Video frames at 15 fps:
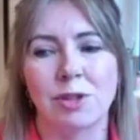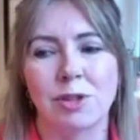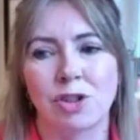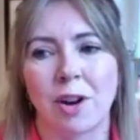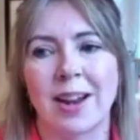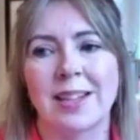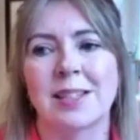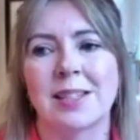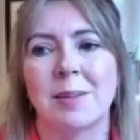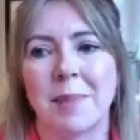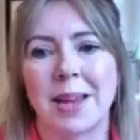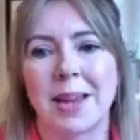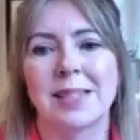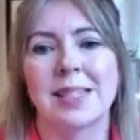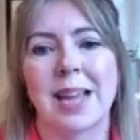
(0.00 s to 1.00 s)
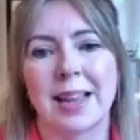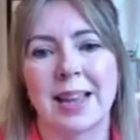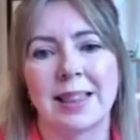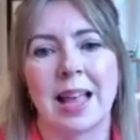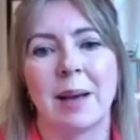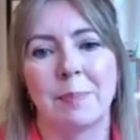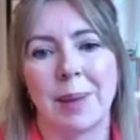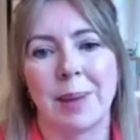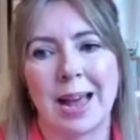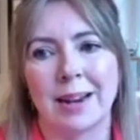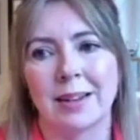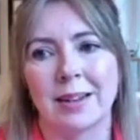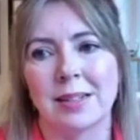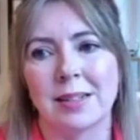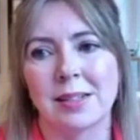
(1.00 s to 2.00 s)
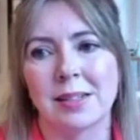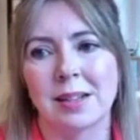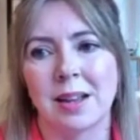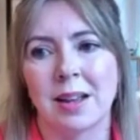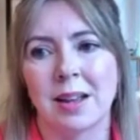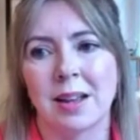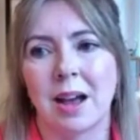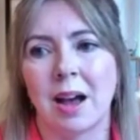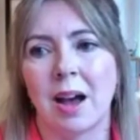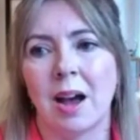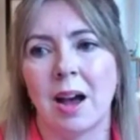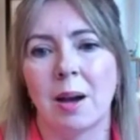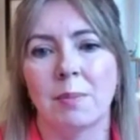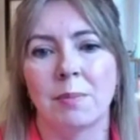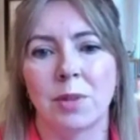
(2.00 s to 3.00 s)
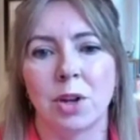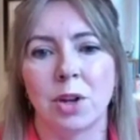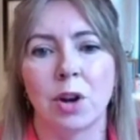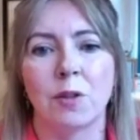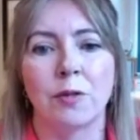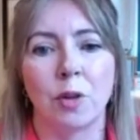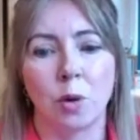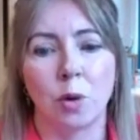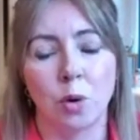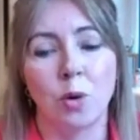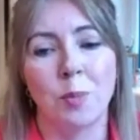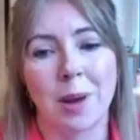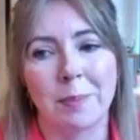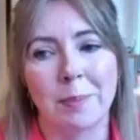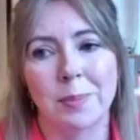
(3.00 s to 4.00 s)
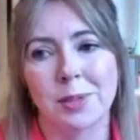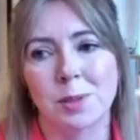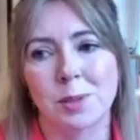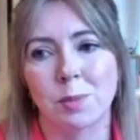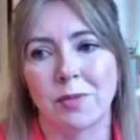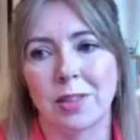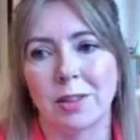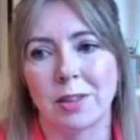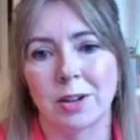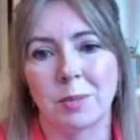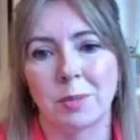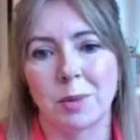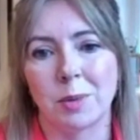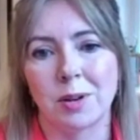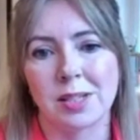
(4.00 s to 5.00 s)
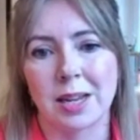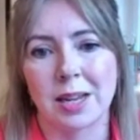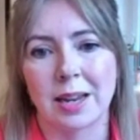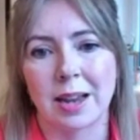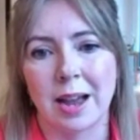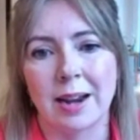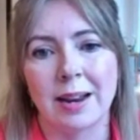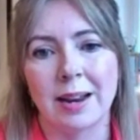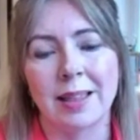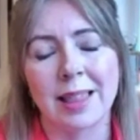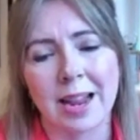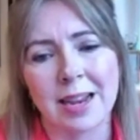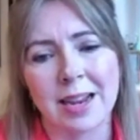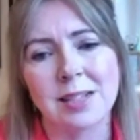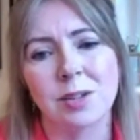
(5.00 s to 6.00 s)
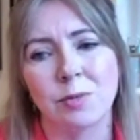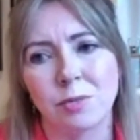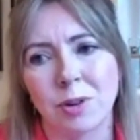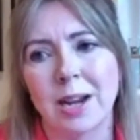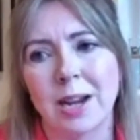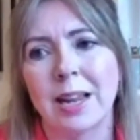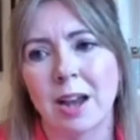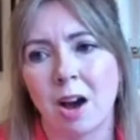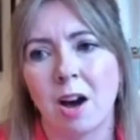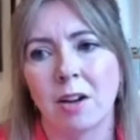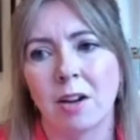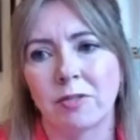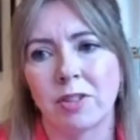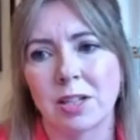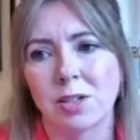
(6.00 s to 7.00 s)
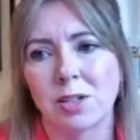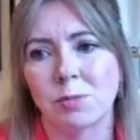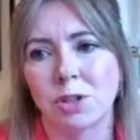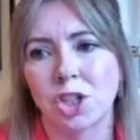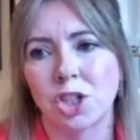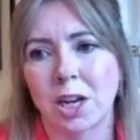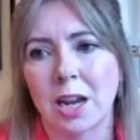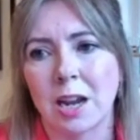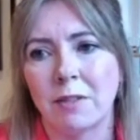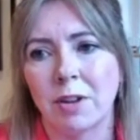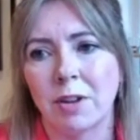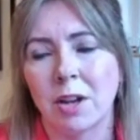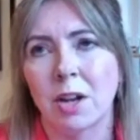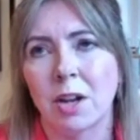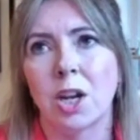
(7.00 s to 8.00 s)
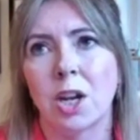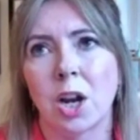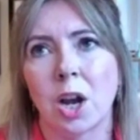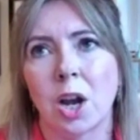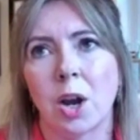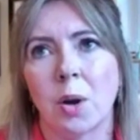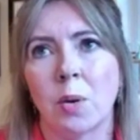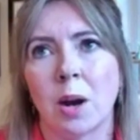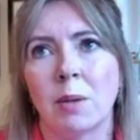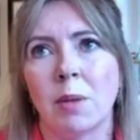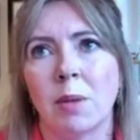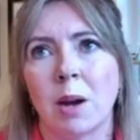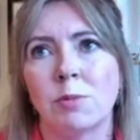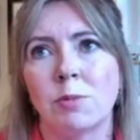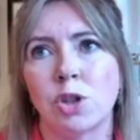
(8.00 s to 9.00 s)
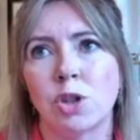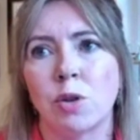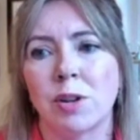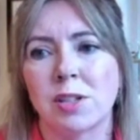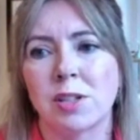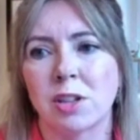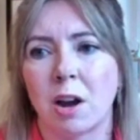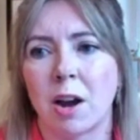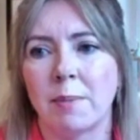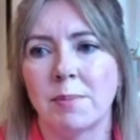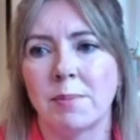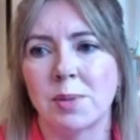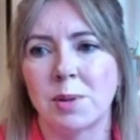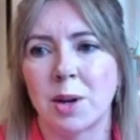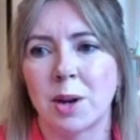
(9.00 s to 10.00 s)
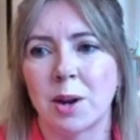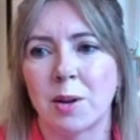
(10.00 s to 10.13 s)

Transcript: trying to maintain that balance, for all members within the community. And that is a really hard thing to achieve. I'm sure at times,